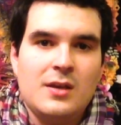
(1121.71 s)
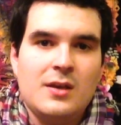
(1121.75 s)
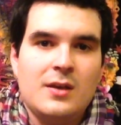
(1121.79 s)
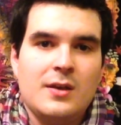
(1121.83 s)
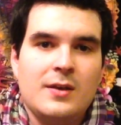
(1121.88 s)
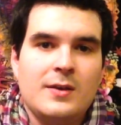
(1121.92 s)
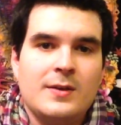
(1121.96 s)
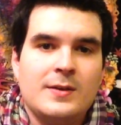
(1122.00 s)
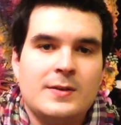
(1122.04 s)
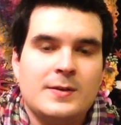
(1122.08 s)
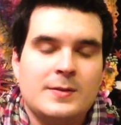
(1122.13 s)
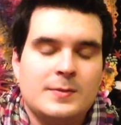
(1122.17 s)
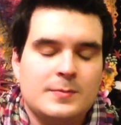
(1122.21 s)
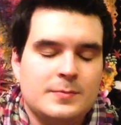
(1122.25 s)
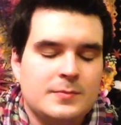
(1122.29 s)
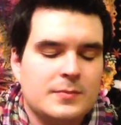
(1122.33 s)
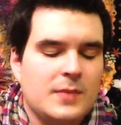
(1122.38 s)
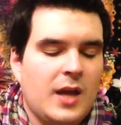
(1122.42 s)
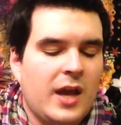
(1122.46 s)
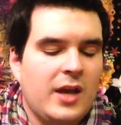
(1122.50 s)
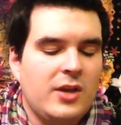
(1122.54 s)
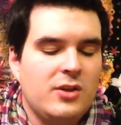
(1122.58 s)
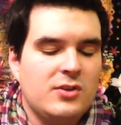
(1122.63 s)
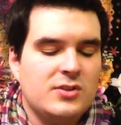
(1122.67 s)

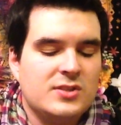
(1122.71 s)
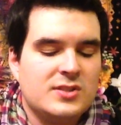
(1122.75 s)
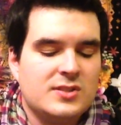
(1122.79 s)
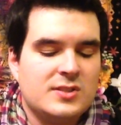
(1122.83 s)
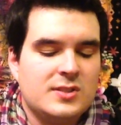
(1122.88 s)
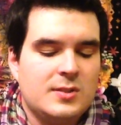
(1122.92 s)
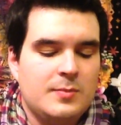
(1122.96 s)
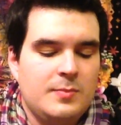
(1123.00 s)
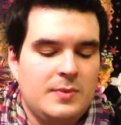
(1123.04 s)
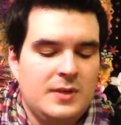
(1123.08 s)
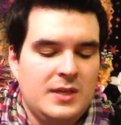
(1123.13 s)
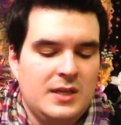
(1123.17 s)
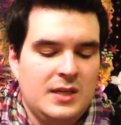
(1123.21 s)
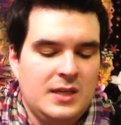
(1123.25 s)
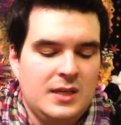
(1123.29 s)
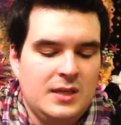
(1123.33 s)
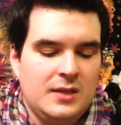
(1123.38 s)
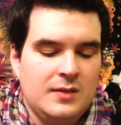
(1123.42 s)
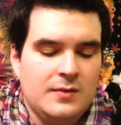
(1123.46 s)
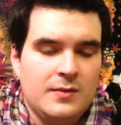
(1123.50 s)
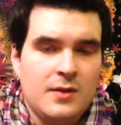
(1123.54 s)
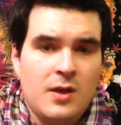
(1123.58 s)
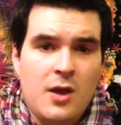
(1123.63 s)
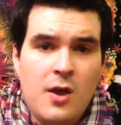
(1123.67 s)
I used to
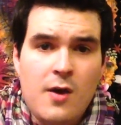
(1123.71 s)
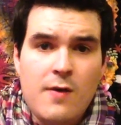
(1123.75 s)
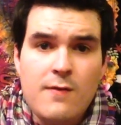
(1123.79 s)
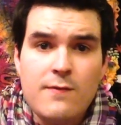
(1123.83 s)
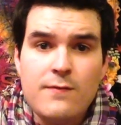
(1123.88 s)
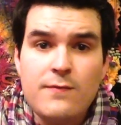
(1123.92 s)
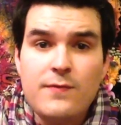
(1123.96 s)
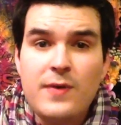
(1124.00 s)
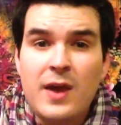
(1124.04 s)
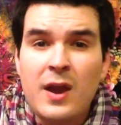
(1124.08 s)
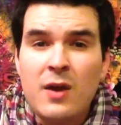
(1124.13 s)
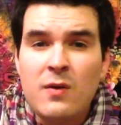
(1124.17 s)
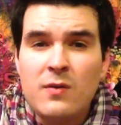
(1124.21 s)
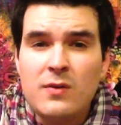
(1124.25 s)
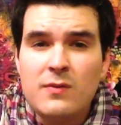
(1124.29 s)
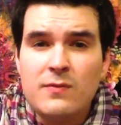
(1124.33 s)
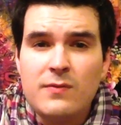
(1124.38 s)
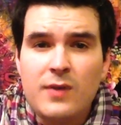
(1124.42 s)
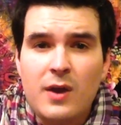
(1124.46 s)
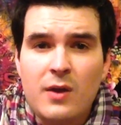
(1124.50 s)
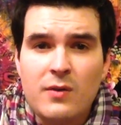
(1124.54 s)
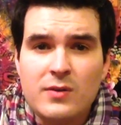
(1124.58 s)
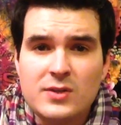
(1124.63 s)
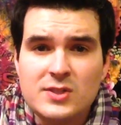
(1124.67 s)
be very,
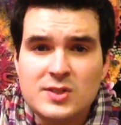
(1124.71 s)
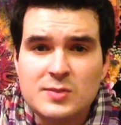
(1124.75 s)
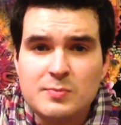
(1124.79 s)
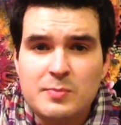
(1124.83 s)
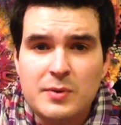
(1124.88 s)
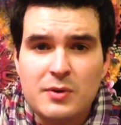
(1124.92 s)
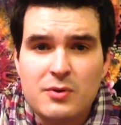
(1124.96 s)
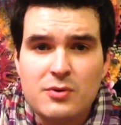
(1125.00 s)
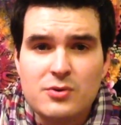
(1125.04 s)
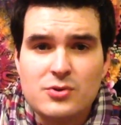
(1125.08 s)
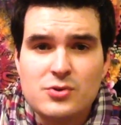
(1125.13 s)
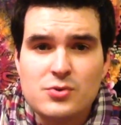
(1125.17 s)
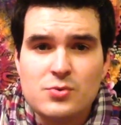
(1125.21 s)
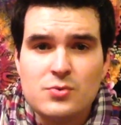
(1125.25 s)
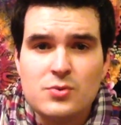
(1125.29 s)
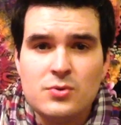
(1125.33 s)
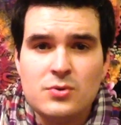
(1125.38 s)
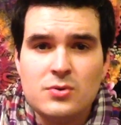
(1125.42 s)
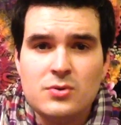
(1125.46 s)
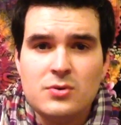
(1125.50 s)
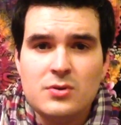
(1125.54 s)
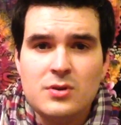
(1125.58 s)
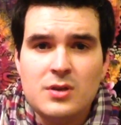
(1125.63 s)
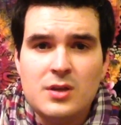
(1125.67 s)
very
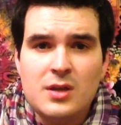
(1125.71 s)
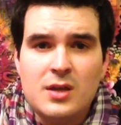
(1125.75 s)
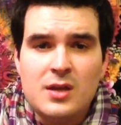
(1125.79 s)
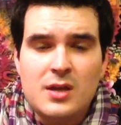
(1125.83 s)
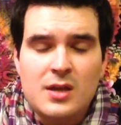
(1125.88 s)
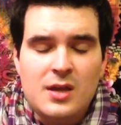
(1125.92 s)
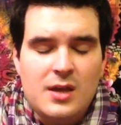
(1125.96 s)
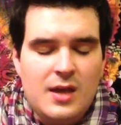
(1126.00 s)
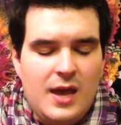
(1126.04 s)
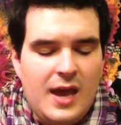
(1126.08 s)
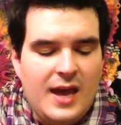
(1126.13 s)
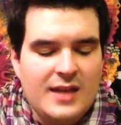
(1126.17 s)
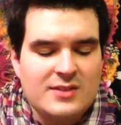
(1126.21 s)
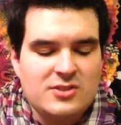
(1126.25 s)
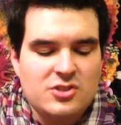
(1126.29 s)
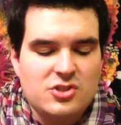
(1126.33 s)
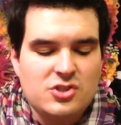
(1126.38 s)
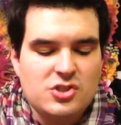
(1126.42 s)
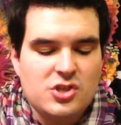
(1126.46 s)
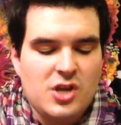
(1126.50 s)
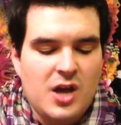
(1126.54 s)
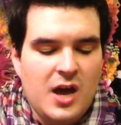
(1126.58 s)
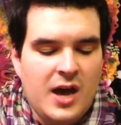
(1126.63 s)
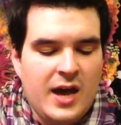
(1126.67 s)
spiritual as a
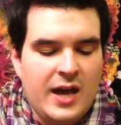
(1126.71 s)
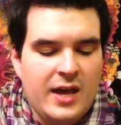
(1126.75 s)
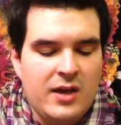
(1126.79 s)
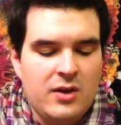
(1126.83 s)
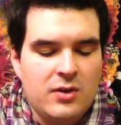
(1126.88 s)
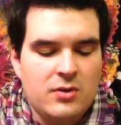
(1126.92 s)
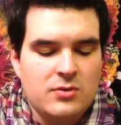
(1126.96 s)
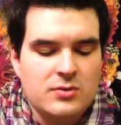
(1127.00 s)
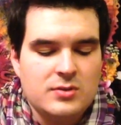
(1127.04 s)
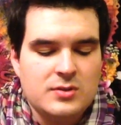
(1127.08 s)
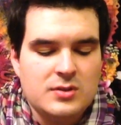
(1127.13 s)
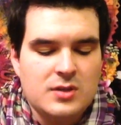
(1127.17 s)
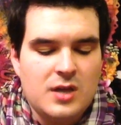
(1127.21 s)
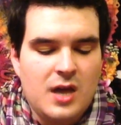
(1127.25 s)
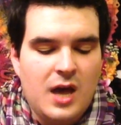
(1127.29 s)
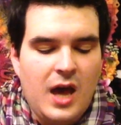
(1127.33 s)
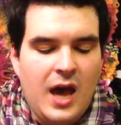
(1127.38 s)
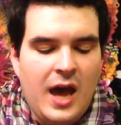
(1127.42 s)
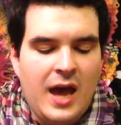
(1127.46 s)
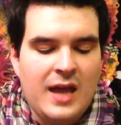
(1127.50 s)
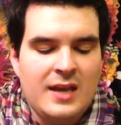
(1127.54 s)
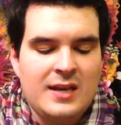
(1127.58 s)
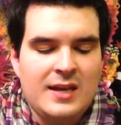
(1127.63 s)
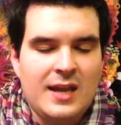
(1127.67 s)
child.
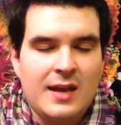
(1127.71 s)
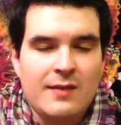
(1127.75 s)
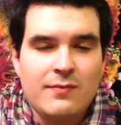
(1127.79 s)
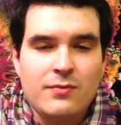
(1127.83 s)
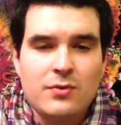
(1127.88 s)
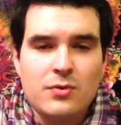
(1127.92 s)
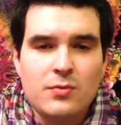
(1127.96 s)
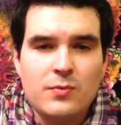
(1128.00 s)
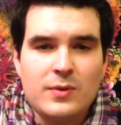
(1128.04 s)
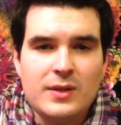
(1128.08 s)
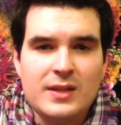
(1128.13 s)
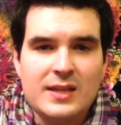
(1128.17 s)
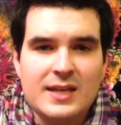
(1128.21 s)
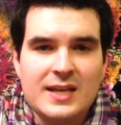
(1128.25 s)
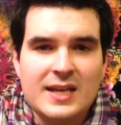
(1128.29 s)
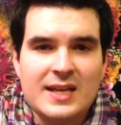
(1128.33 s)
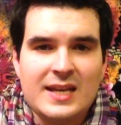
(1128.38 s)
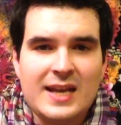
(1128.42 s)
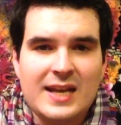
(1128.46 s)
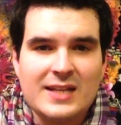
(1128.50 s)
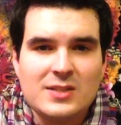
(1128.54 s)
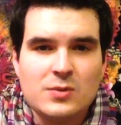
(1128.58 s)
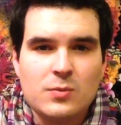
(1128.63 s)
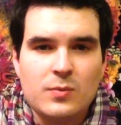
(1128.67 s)
I never really
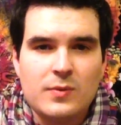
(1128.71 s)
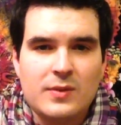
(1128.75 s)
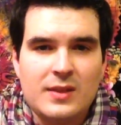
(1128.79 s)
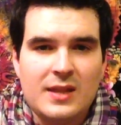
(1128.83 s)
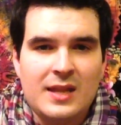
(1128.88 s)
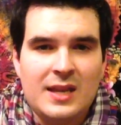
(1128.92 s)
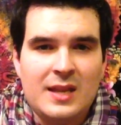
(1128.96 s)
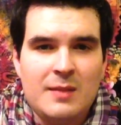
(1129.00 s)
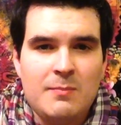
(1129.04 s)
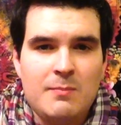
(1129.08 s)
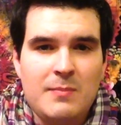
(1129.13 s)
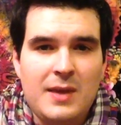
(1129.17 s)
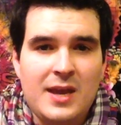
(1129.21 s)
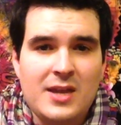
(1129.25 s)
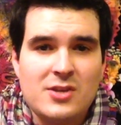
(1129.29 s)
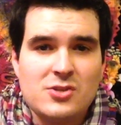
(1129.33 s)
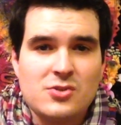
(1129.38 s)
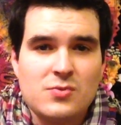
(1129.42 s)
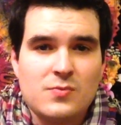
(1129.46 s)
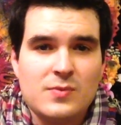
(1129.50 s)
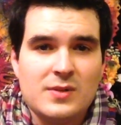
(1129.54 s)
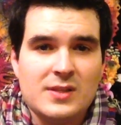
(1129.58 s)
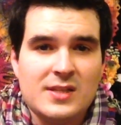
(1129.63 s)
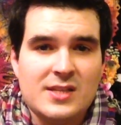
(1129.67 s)
connected with any
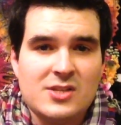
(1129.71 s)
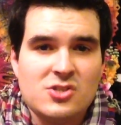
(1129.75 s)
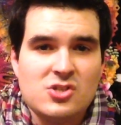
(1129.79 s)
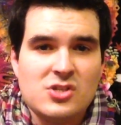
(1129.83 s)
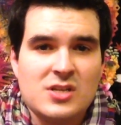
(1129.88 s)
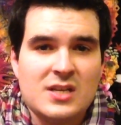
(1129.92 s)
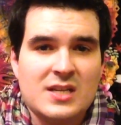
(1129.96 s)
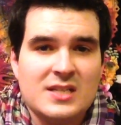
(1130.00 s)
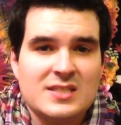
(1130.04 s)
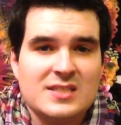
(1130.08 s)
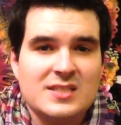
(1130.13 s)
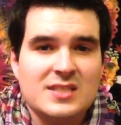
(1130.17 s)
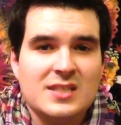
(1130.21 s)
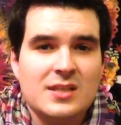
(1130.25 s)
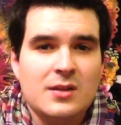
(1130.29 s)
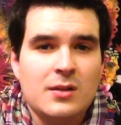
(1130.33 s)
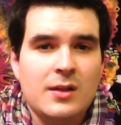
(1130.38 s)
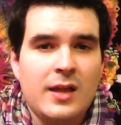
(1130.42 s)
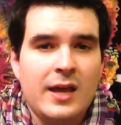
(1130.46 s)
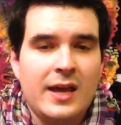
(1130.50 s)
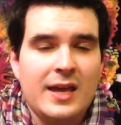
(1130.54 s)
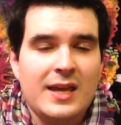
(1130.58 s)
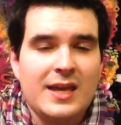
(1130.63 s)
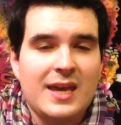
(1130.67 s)
major religion until
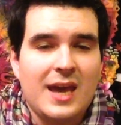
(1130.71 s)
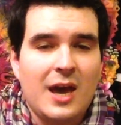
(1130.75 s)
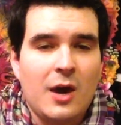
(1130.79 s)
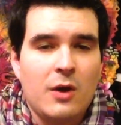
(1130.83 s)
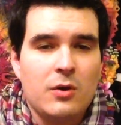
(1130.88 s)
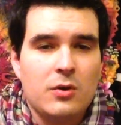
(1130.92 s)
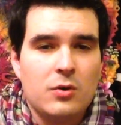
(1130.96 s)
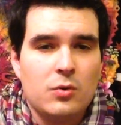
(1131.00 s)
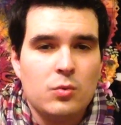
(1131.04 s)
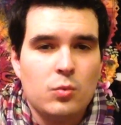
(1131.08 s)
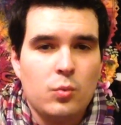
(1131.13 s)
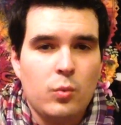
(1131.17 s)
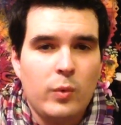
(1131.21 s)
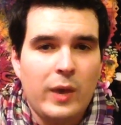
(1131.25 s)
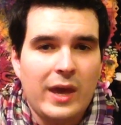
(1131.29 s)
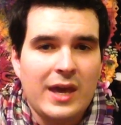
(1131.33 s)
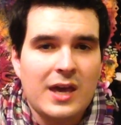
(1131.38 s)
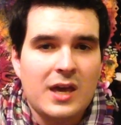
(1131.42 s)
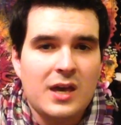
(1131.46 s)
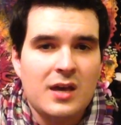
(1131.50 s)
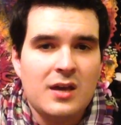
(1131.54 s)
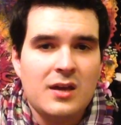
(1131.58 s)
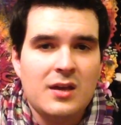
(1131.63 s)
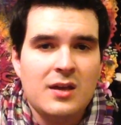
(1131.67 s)
I encountered
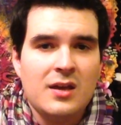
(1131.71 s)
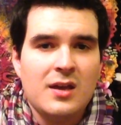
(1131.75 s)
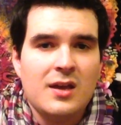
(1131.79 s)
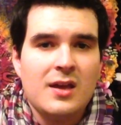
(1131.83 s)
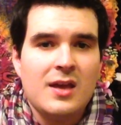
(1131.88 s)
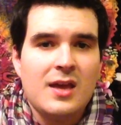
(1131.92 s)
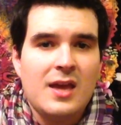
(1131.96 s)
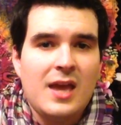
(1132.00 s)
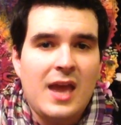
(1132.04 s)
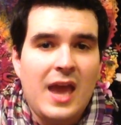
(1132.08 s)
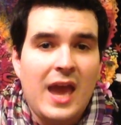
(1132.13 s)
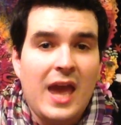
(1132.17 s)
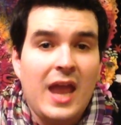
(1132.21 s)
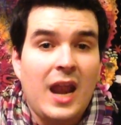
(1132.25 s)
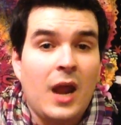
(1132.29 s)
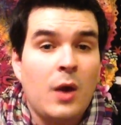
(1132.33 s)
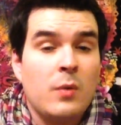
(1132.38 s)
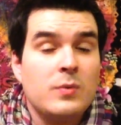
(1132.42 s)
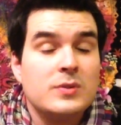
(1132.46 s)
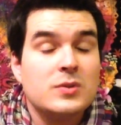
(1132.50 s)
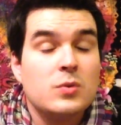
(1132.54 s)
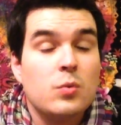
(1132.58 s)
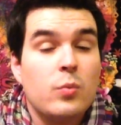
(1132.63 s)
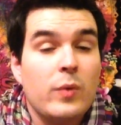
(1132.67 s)
Wicca, and I
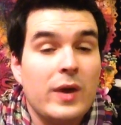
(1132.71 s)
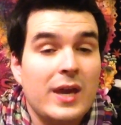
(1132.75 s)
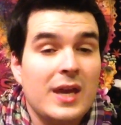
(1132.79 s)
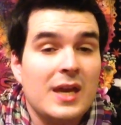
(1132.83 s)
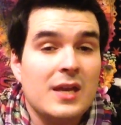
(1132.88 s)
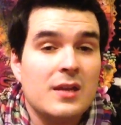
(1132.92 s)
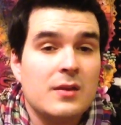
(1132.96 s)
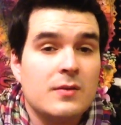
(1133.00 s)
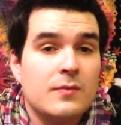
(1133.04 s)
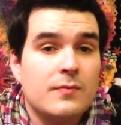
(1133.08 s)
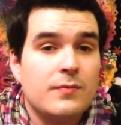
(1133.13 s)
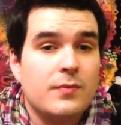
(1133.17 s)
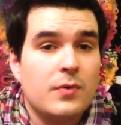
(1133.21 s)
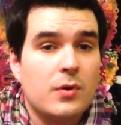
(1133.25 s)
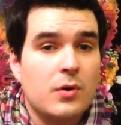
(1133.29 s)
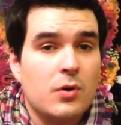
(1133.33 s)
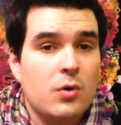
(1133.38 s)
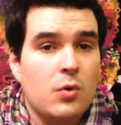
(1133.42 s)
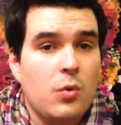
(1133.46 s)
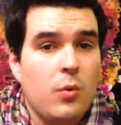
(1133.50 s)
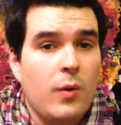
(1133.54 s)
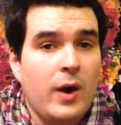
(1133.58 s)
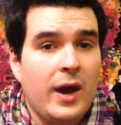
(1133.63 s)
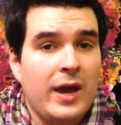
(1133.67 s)
was a Wiccan for
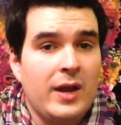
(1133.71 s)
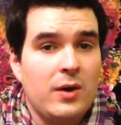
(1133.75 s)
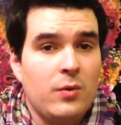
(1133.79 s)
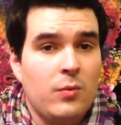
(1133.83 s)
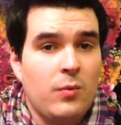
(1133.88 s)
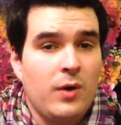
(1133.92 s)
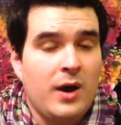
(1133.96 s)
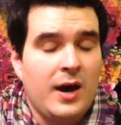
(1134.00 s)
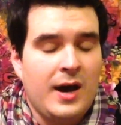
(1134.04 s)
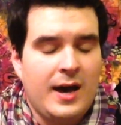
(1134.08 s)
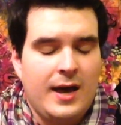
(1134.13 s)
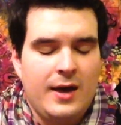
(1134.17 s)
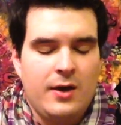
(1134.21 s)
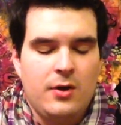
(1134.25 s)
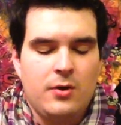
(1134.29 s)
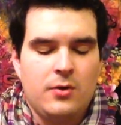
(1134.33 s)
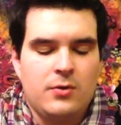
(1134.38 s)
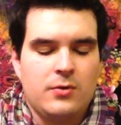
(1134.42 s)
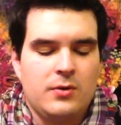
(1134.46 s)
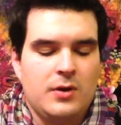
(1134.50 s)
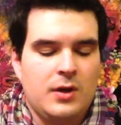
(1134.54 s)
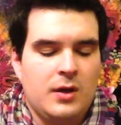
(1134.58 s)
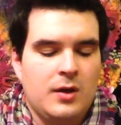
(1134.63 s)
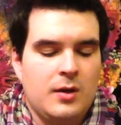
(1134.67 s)
quite a
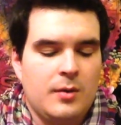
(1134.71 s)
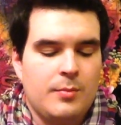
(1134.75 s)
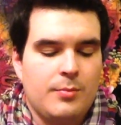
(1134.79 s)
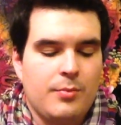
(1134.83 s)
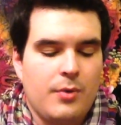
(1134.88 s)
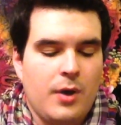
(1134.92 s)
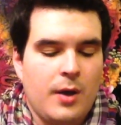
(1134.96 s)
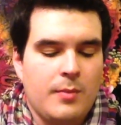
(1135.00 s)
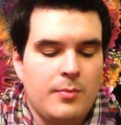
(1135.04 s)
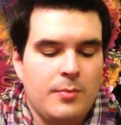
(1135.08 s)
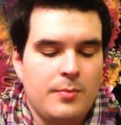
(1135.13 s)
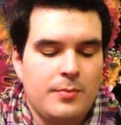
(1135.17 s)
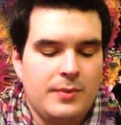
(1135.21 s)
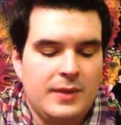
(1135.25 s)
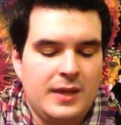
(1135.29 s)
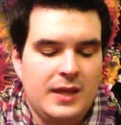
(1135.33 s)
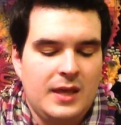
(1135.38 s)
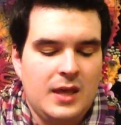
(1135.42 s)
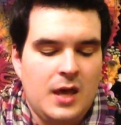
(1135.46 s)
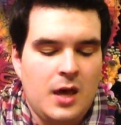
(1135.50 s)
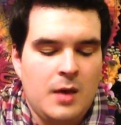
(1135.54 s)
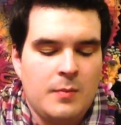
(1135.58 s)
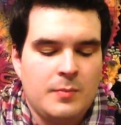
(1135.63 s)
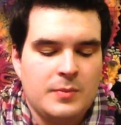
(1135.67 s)
while,
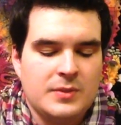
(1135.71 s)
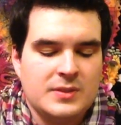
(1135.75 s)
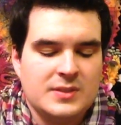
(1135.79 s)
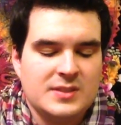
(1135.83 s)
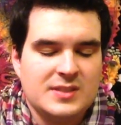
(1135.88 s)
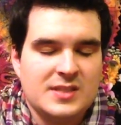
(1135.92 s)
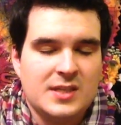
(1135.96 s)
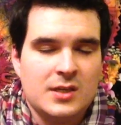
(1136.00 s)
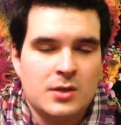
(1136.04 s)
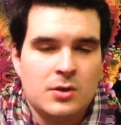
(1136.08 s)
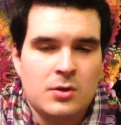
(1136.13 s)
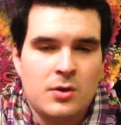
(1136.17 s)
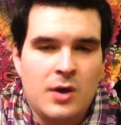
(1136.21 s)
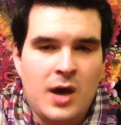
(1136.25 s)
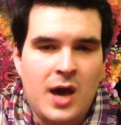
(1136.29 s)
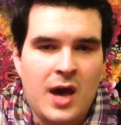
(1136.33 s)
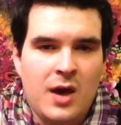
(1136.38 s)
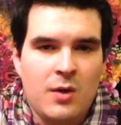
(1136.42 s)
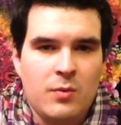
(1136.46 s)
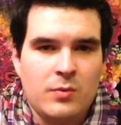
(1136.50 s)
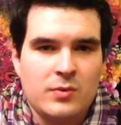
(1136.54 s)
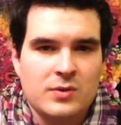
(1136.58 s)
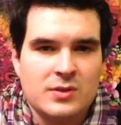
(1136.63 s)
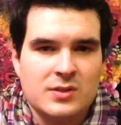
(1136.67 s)
probably up until
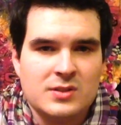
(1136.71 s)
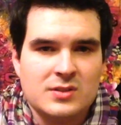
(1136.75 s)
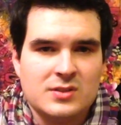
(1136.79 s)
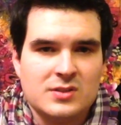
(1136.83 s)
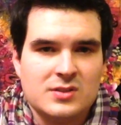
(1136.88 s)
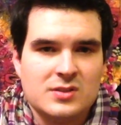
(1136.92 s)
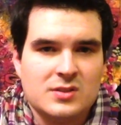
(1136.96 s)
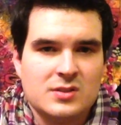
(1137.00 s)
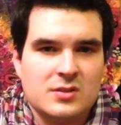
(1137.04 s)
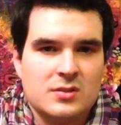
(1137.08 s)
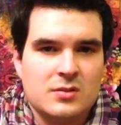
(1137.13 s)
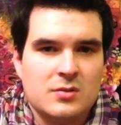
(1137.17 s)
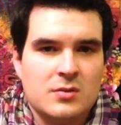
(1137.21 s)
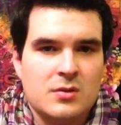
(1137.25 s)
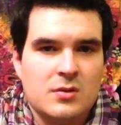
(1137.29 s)
I was,